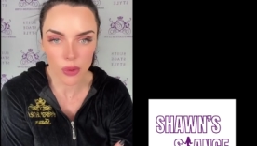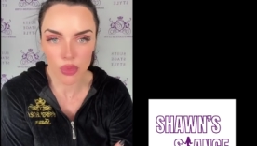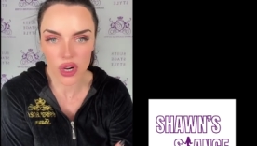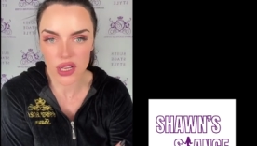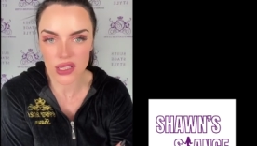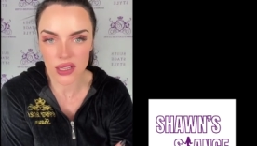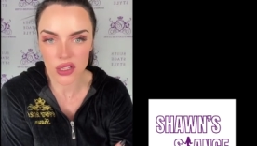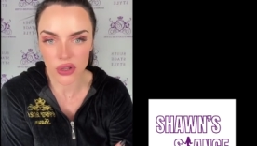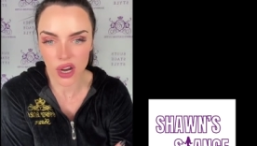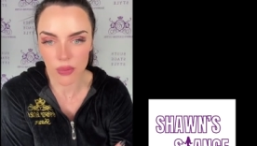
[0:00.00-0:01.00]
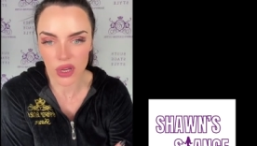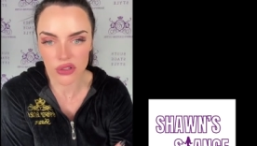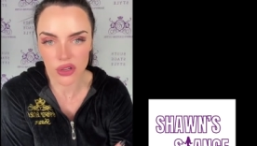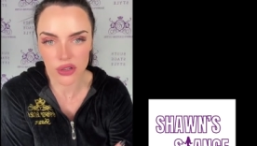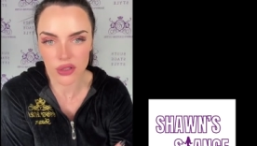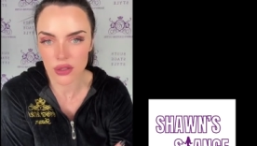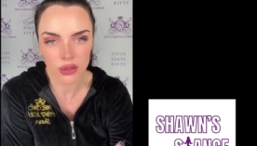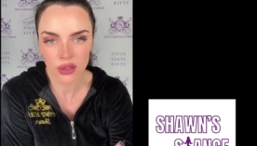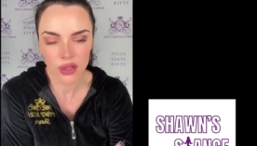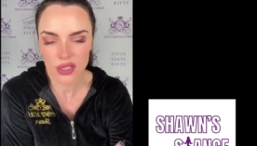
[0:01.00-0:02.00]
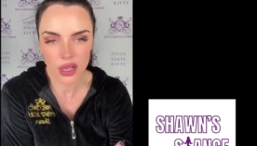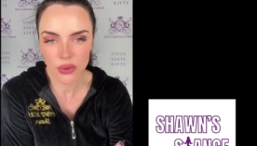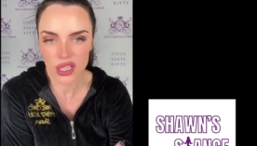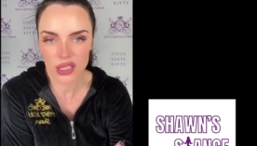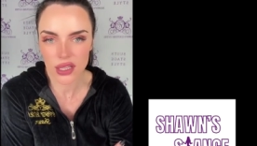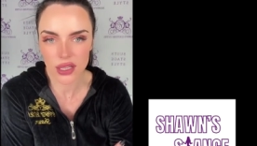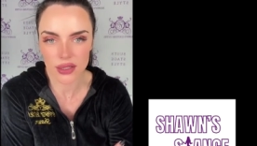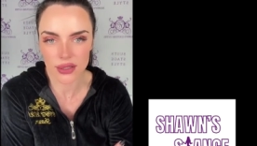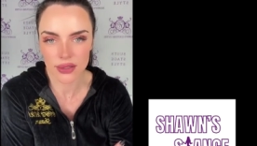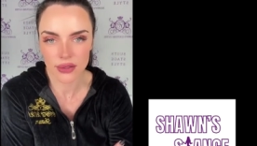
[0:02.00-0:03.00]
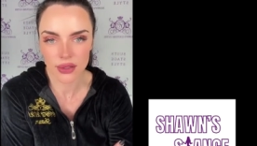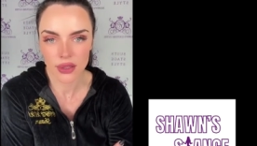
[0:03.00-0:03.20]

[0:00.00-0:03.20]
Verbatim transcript: the prettiest Instagram pictures. That's not what this is.